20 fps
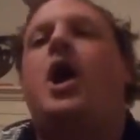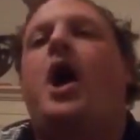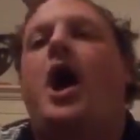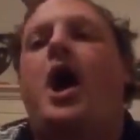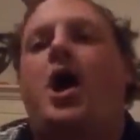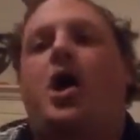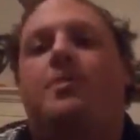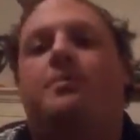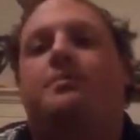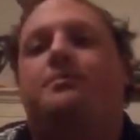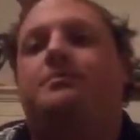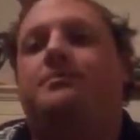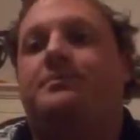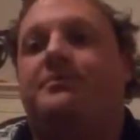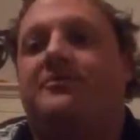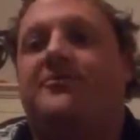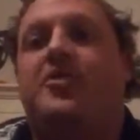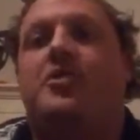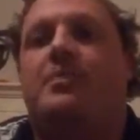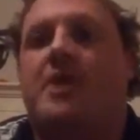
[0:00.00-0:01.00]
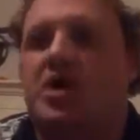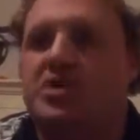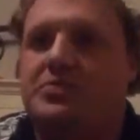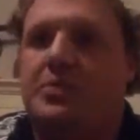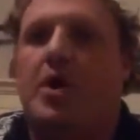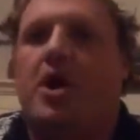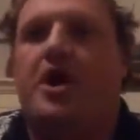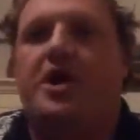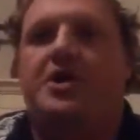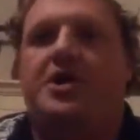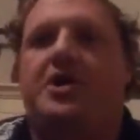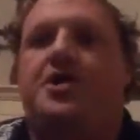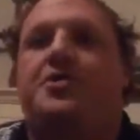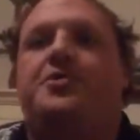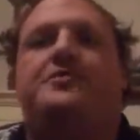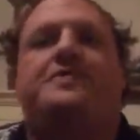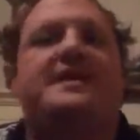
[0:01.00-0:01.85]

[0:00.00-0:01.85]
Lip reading: For the most part, I do.